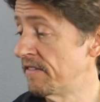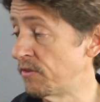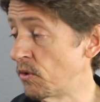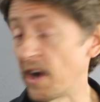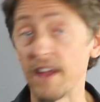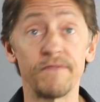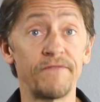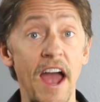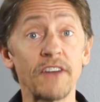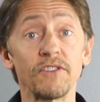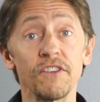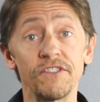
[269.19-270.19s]
for a
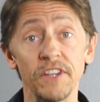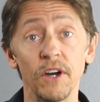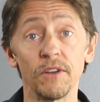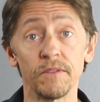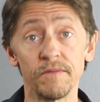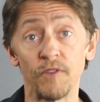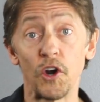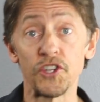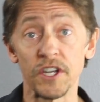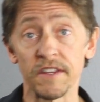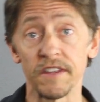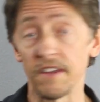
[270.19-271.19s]
factory sealed
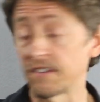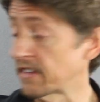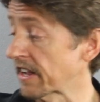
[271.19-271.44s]
version of this.